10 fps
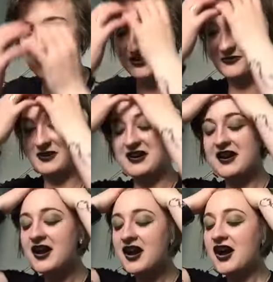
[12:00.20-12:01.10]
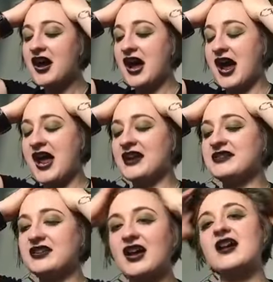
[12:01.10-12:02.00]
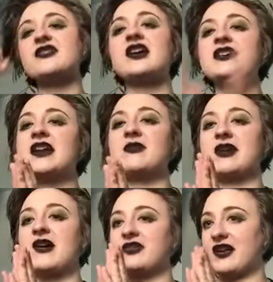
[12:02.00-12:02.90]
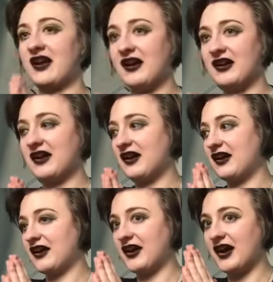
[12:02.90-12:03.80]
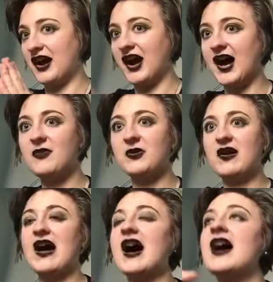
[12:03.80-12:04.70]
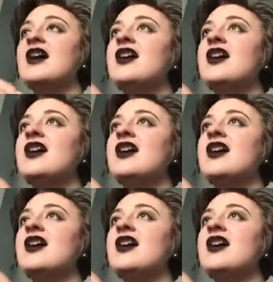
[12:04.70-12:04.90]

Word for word: in a way. And I tell you now, guys, I'm like,